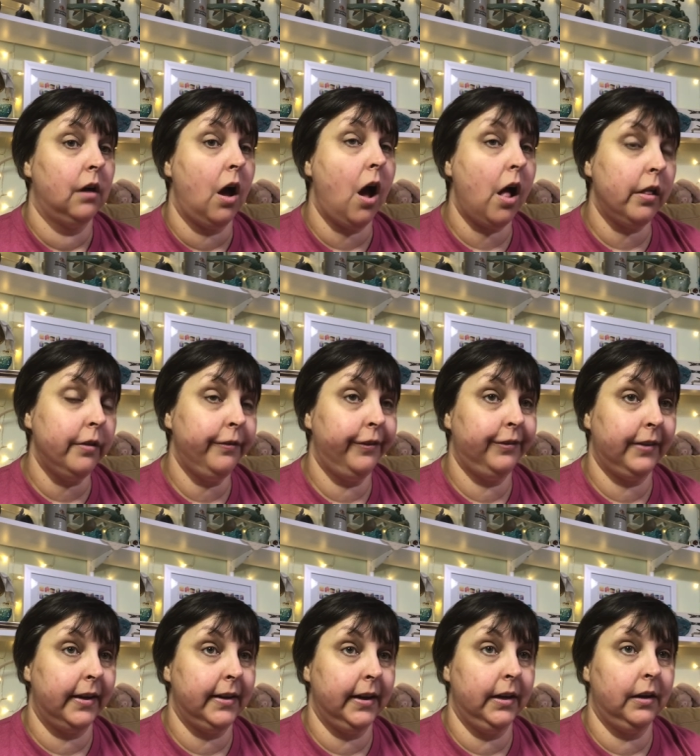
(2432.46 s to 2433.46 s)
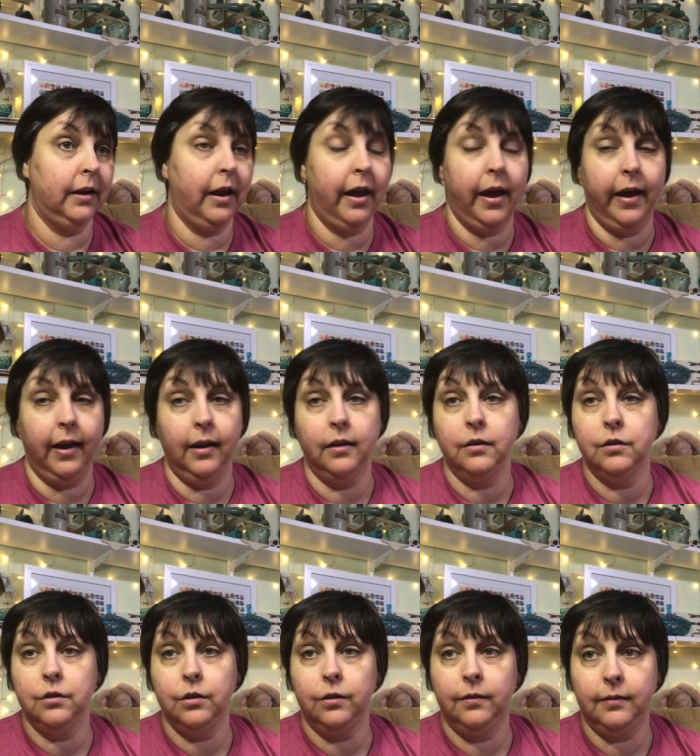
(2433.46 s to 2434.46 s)
all of a sudden, I
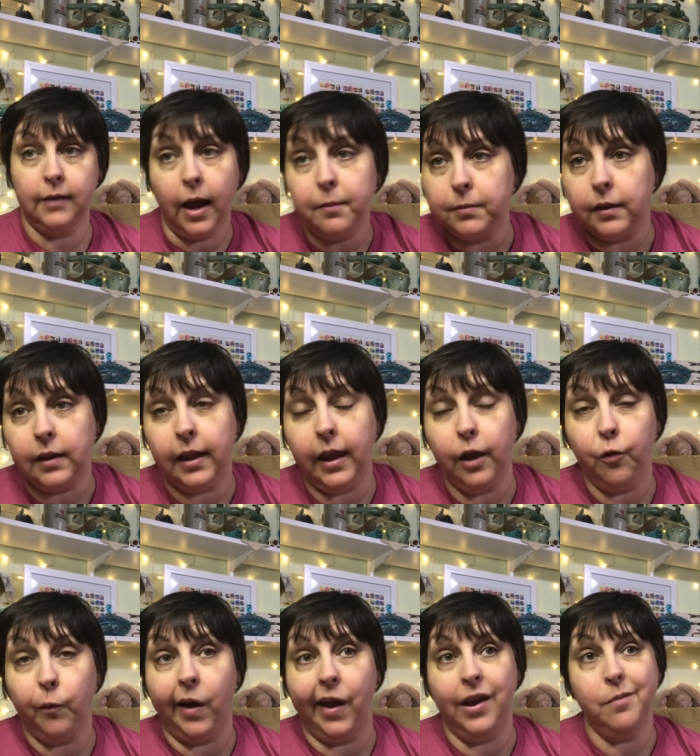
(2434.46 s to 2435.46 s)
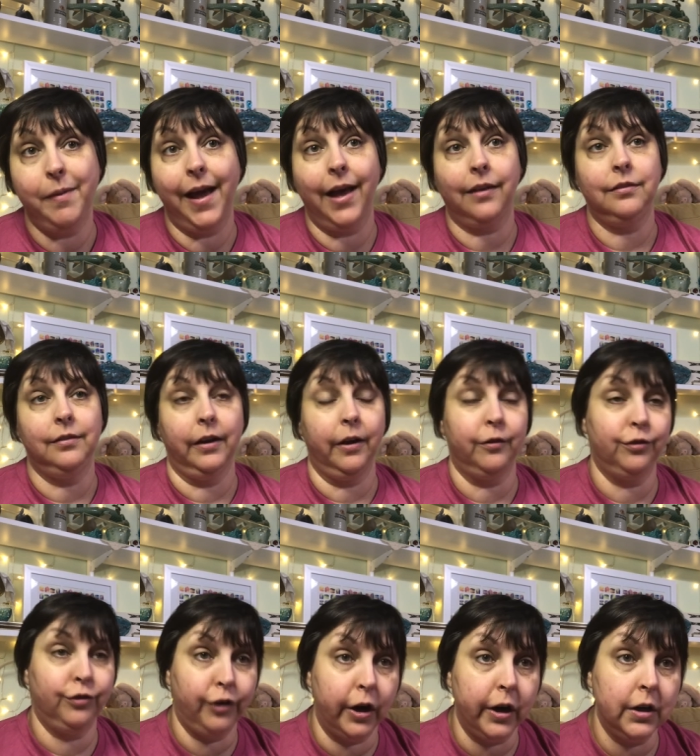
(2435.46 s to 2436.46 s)
stopped looking at wide backs and I was
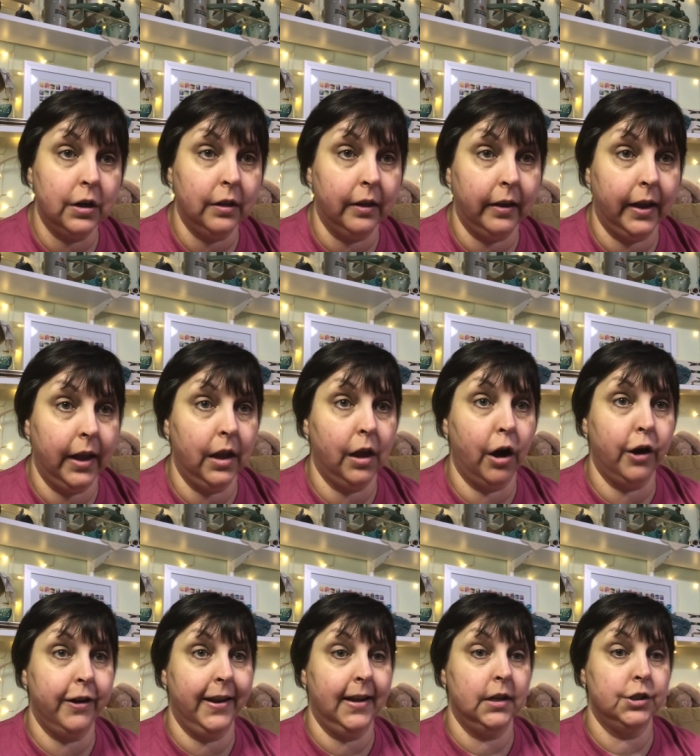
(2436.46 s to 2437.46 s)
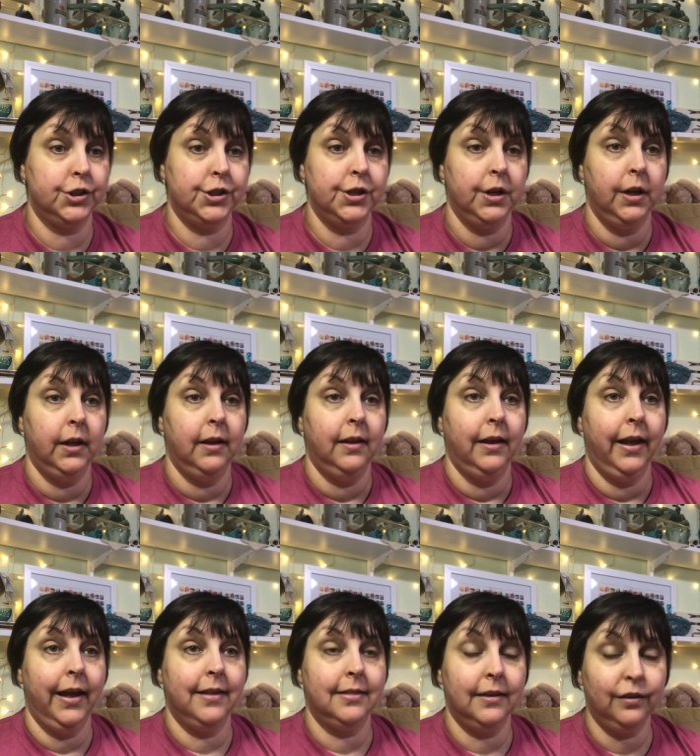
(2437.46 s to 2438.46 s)
starting to look at yardage.
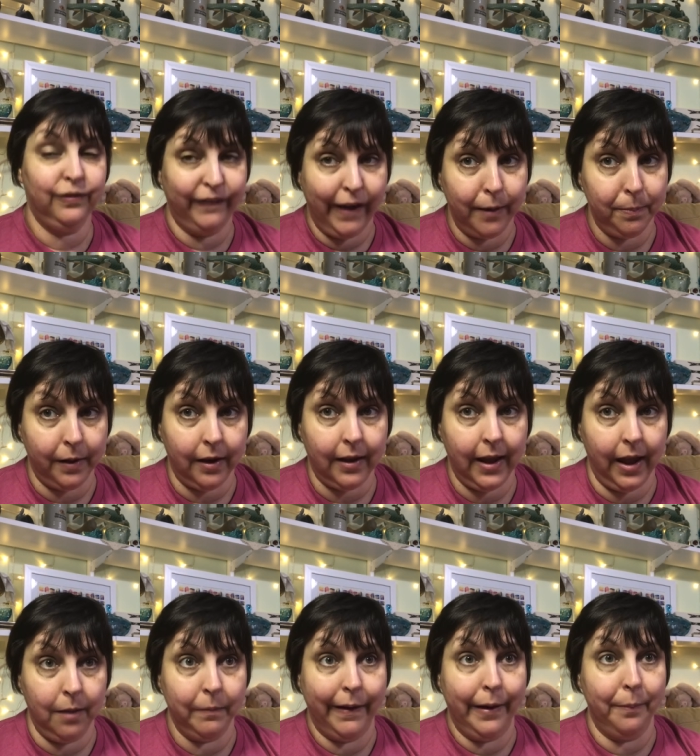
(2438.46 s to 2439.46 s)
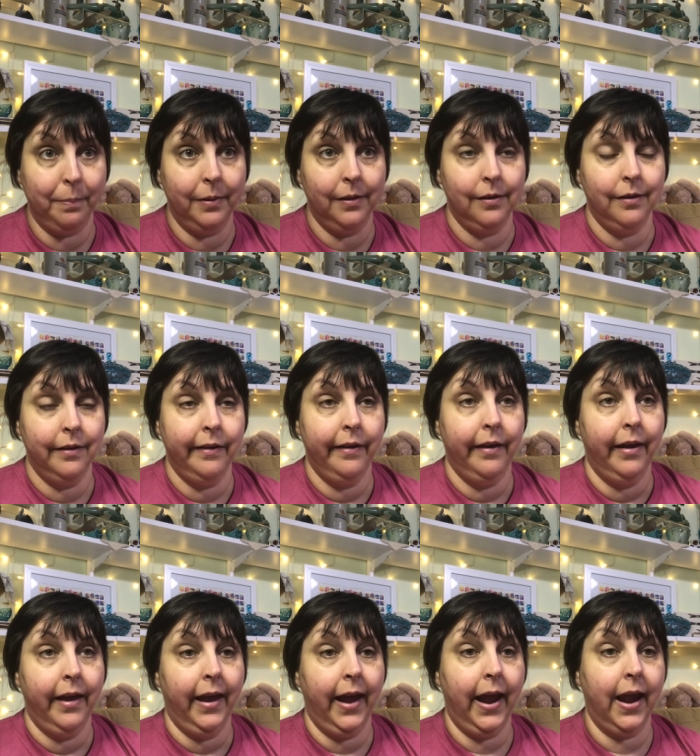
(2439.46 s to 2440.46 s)
And this fabric came up.
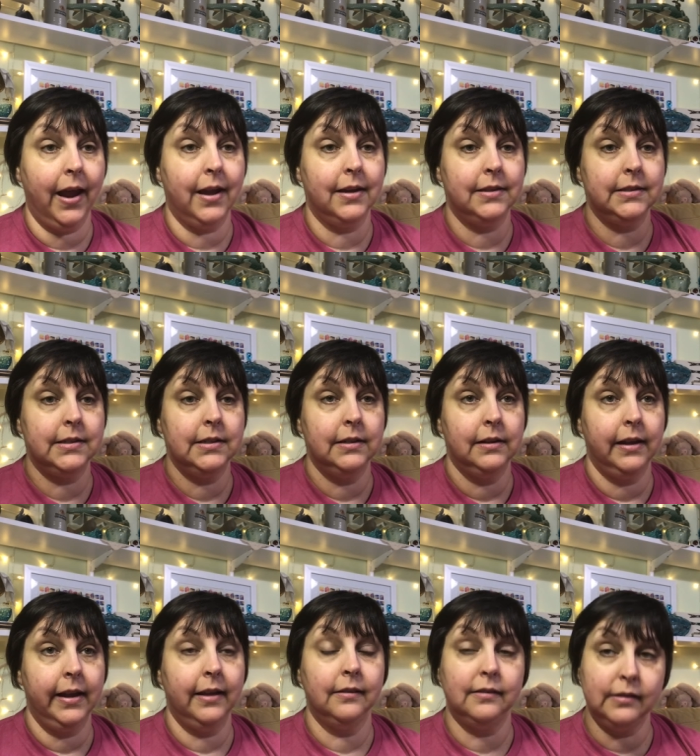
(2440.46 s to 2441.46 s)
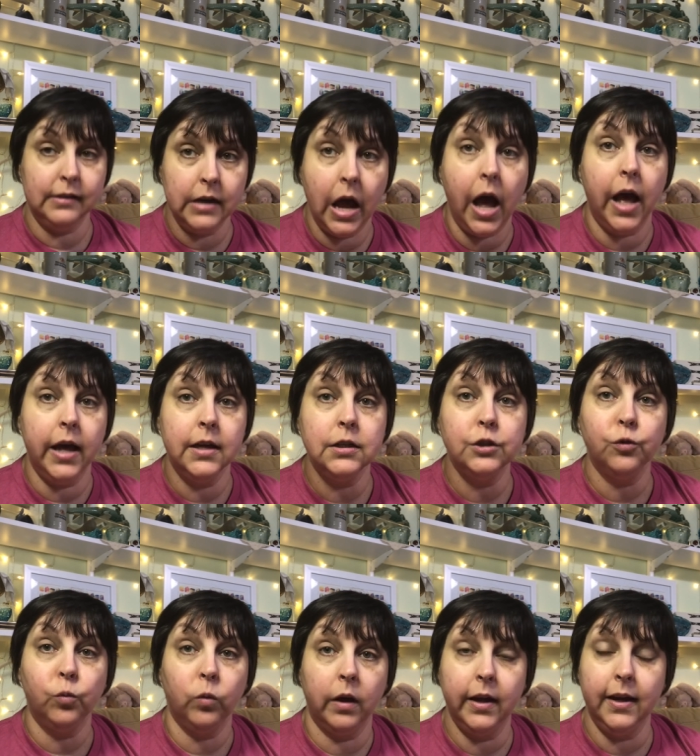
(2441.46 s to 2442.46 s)
And it's not
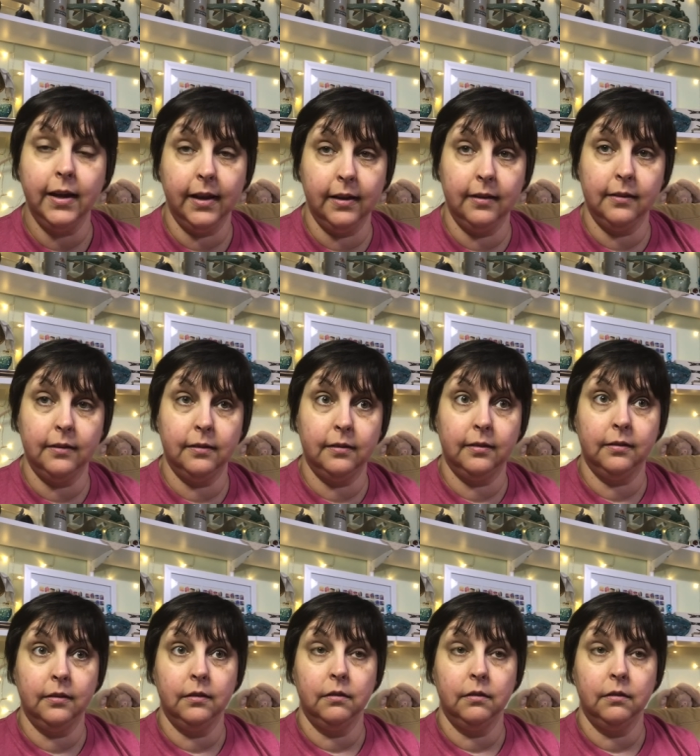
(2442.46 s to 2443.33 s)
what is